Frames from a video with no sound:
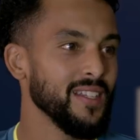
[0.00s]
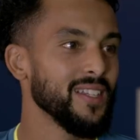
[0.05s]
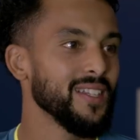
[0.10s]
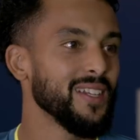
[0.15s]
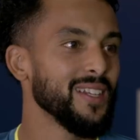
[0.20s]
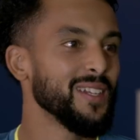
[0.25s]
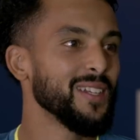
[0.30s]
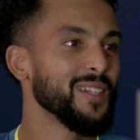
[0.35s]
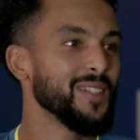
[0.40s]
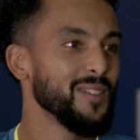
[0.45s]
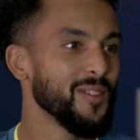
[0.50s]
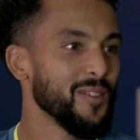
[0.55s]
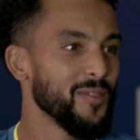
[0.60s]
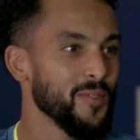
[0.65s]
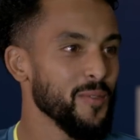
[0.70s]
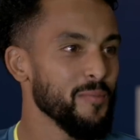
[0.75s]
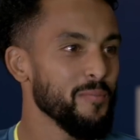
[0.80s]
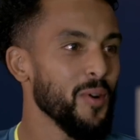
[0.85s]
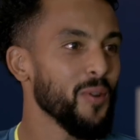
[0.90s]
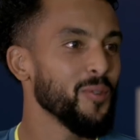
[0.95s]
a
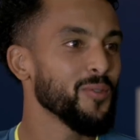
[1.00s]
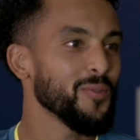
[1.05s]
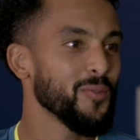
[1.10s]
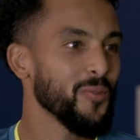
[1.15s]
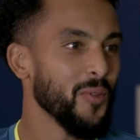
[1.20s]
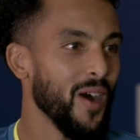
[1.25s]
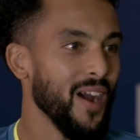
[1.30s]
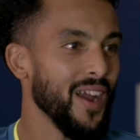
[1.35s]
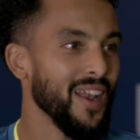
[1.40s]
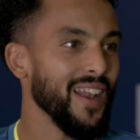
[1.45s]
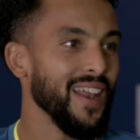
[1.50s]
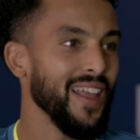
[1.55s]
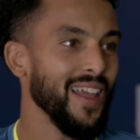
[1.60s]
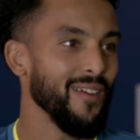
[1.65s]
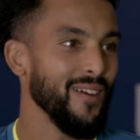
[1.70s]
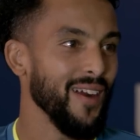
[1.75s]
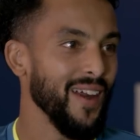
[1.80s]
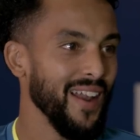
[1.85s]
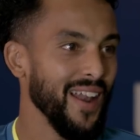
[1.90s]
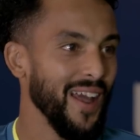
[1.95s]
few bottles of wine in
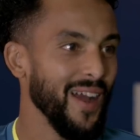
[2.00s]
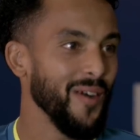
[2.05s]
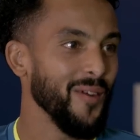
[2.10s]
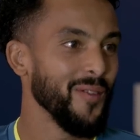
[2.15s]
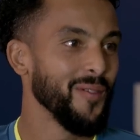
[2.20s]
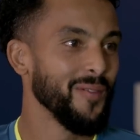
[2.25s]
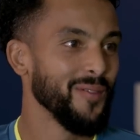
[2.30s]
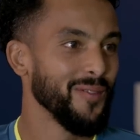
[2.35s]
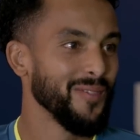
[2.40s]
here right now.